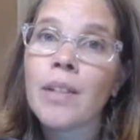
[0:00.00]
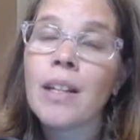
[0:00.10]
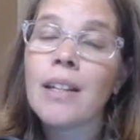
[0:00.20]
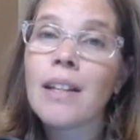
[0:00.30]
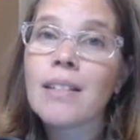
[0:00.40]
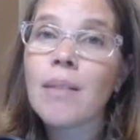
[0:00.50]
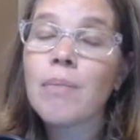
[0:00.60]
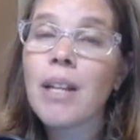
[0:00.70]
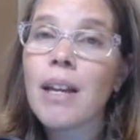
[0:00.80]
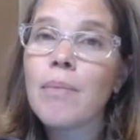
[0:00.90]
Now,
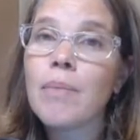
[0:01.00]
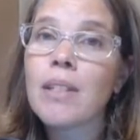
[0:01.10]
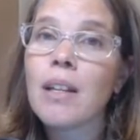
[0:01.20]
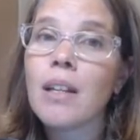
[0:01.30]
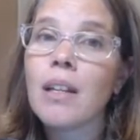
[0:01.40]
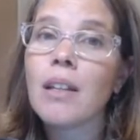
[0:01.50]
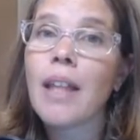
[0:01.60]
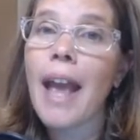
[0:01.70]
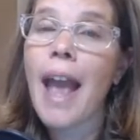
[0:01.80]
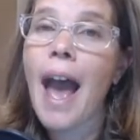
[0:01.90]
sometimes
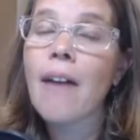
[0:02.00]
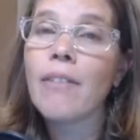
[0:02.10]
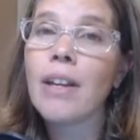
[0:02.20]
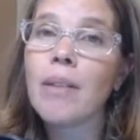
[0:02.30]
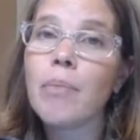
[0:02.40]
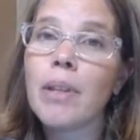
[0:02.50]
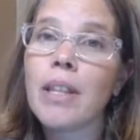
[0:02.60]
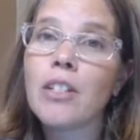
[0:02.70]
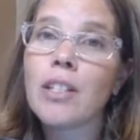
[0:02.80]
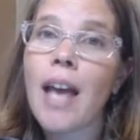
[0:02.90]
they have it, but
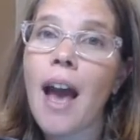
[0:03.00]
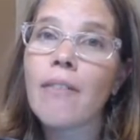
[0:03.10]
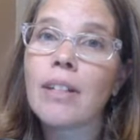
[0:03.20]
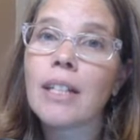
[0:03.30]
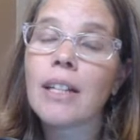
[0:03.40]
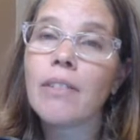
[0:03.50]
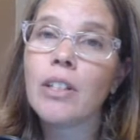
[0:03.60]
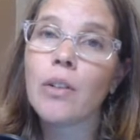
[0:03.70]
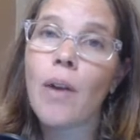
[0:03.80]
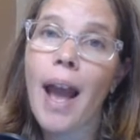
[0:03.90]
they just haven't given
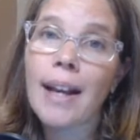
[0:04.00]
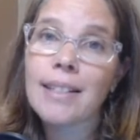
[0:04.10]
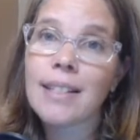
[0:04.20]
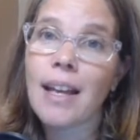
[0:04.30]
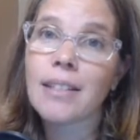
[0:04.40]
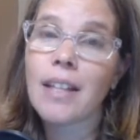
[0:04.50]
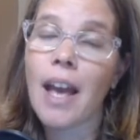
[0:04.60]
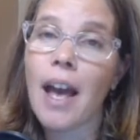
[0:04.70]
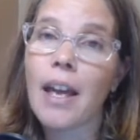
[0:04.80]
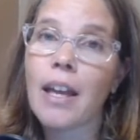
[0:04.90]
you access
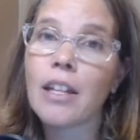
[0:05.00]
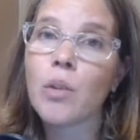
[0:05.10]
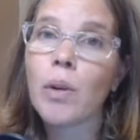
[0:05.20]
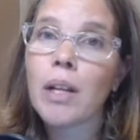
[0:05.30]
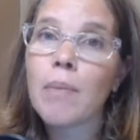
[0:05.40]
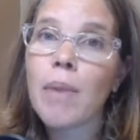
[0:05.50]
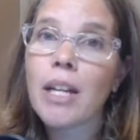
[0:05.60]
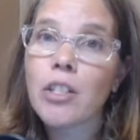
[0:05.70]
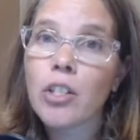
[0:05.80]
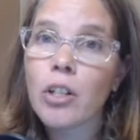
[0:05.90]
yet. And you want to
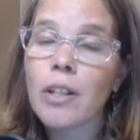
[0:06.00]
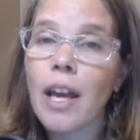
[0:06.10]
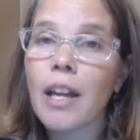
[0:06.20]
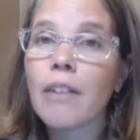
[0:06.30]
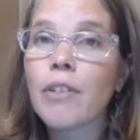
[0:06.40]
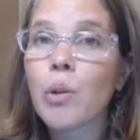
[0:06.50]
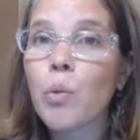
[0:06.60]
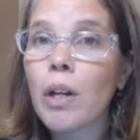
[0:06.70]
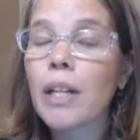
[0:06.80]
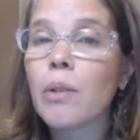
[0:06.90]
make sure that if you're
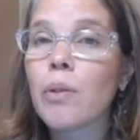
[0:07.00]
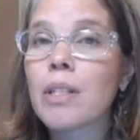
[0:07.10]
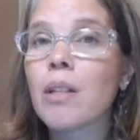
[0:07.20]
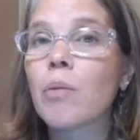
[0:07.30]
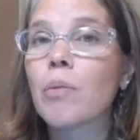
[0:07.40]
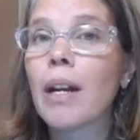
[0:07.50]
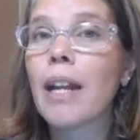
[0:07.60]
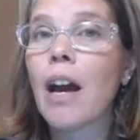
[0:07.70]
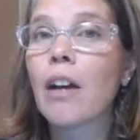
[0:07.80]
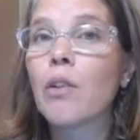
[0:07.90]
working with someone right
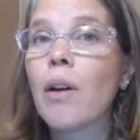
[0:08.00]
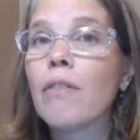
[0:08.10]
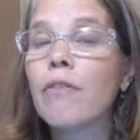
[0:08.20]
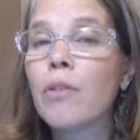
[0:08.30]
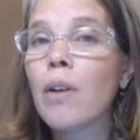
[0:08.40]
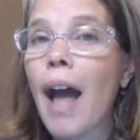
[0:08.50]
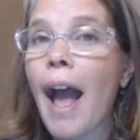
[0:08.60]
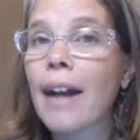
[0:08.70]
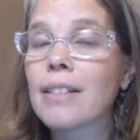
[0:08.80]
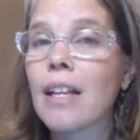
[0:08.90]
now, you have full
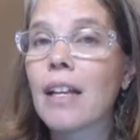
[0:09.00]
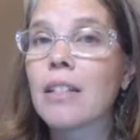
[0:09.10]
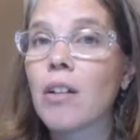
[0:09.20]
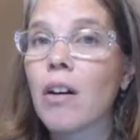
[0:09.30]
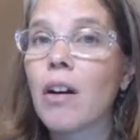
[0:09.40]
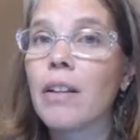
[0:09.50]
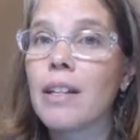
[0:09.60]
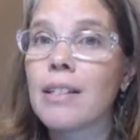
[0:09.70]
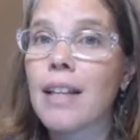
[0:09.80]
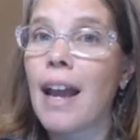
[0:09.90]
access to all
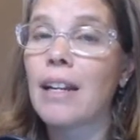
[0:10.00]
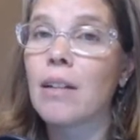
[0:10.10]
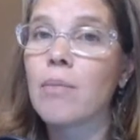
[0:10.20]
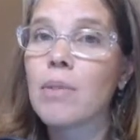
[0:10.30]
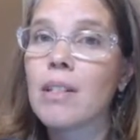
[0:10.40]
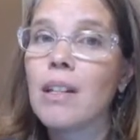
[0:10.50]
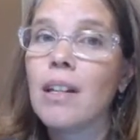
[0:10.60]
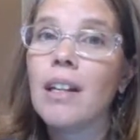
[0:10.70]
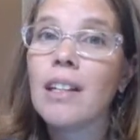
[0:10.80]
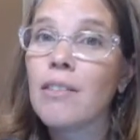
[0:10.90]
these items.
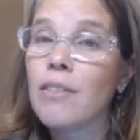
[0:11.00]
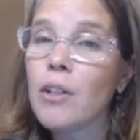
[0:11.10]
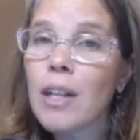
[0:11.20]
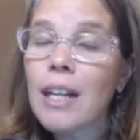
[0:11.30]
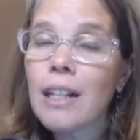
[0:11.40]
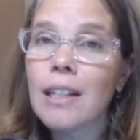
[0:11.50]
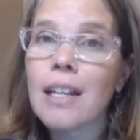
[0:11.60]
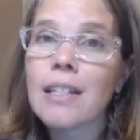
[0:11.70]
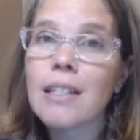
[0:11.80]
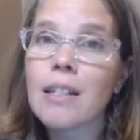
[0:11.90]
If you need a
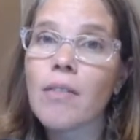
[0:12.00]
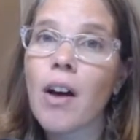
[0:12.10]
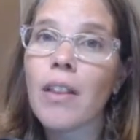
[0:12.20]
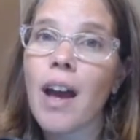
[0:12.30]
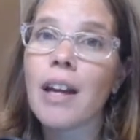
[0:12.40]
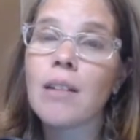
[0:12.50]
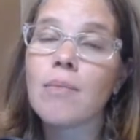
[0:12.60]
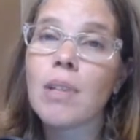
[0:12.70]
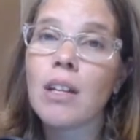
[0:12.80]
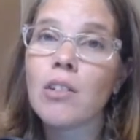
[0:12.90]
list of all the
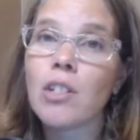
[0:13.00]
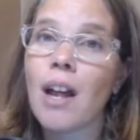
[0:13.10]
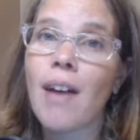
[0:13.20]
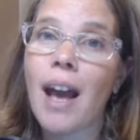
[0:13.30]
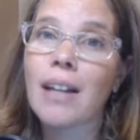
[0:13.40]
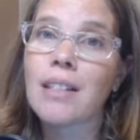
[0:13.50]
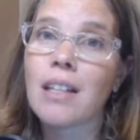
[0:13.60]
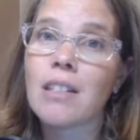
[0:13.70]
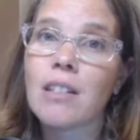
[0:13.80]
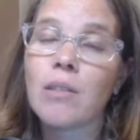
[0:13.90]
items that you should have
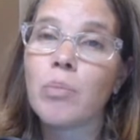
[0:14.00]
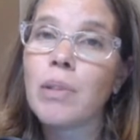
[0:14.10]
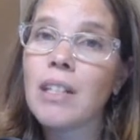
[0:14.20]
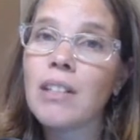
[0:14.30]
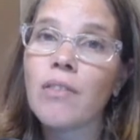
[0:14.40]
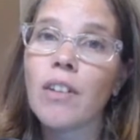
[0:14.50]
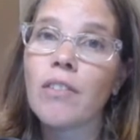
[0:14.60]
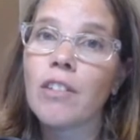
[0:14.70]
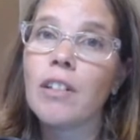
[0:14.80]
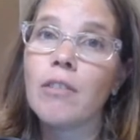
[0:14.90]
access to, please feel
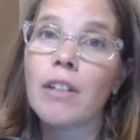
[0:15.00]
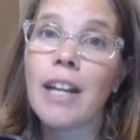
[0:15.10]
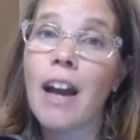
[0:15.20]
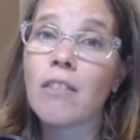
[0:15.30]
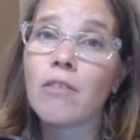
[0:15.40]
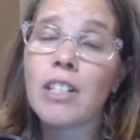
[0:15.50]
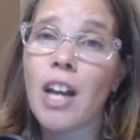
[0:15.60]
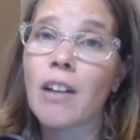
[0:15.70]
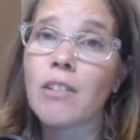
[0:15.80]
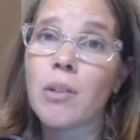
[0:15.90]
free to reach
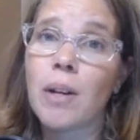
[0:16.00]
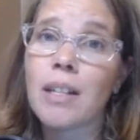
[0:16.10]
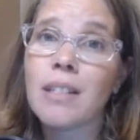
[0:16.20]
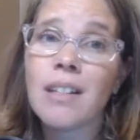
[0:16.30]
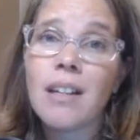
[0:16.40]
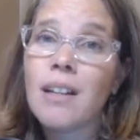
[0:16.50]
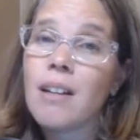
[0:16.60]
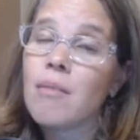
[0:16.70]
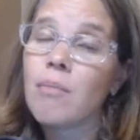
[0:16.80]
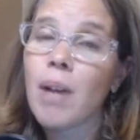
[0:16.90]
out to us.
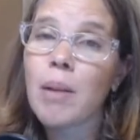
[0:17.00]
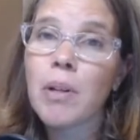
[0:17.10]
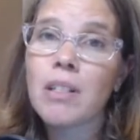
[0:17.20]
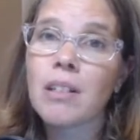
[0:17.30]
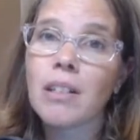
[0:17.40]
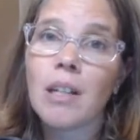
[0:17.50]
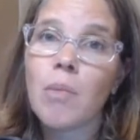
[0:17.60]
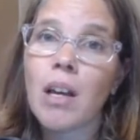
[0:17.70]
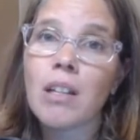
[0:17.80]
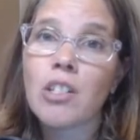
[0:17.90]
My personal email is